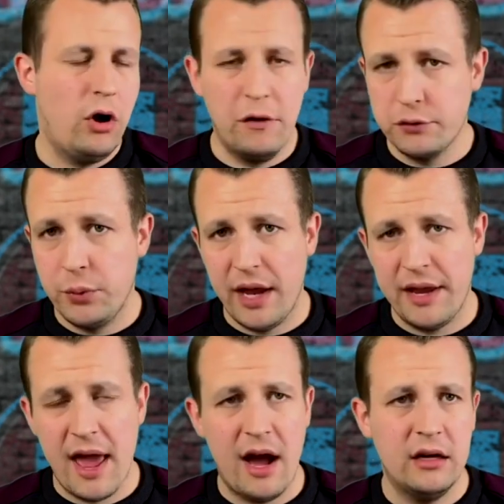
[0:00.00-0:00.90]
off Twitter
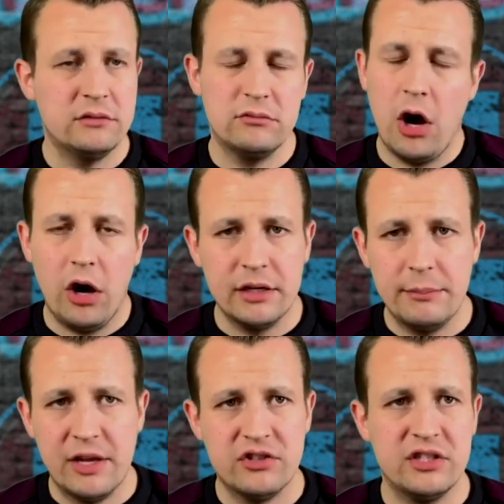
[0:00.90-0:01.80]
now, hardly
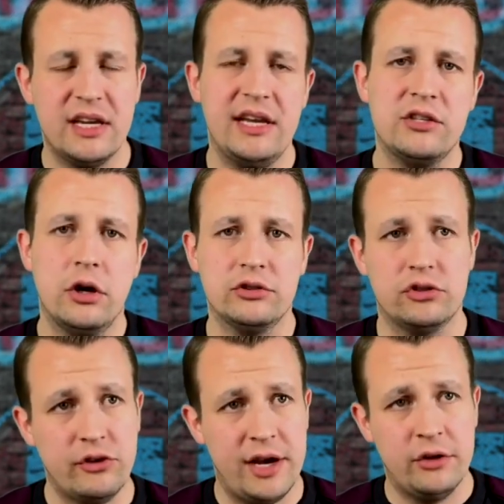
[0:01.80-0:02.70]
mentions it. He's
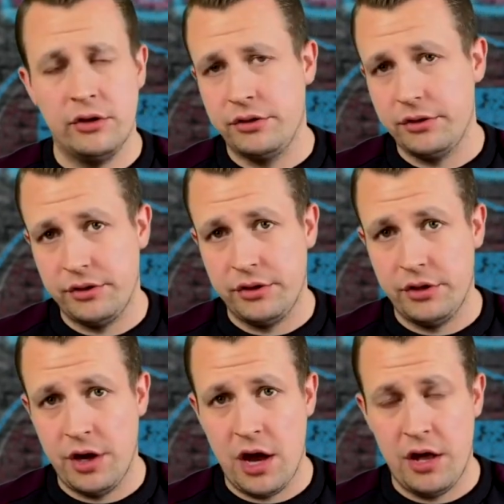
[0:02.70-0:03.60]
concentrating on
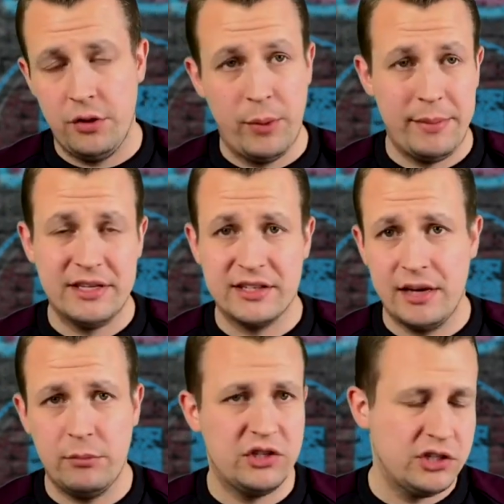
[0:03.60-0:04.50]
the women's
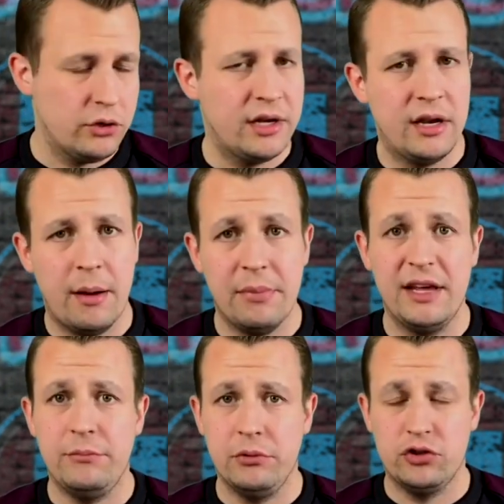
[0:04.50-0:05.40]
team, which he's doing an
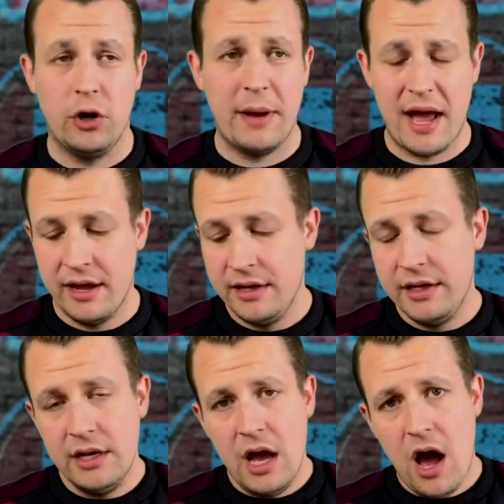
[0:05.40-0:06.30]
unbelievable job at.
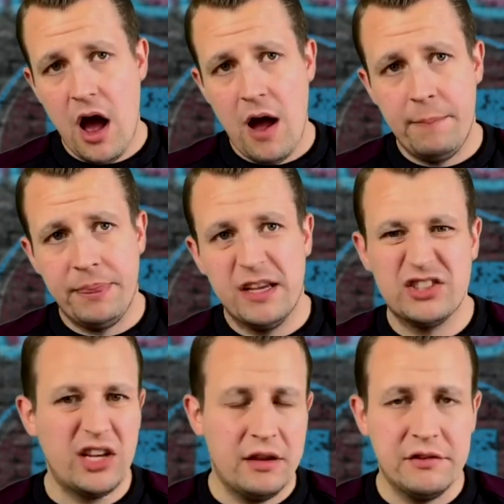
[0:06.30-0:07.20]

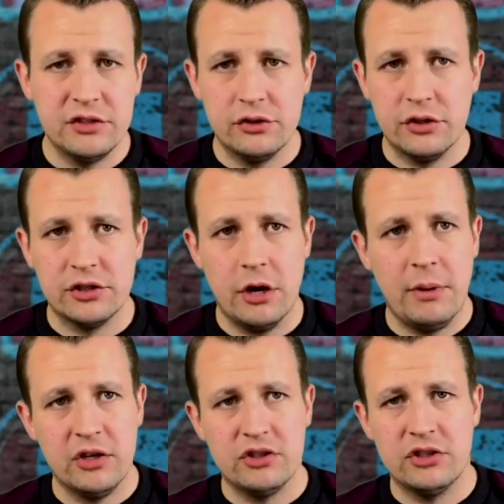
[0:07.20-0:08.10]
Sullivan's not so
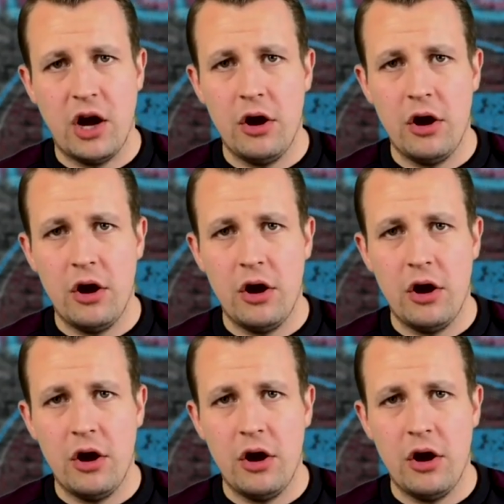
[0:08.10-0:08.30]
much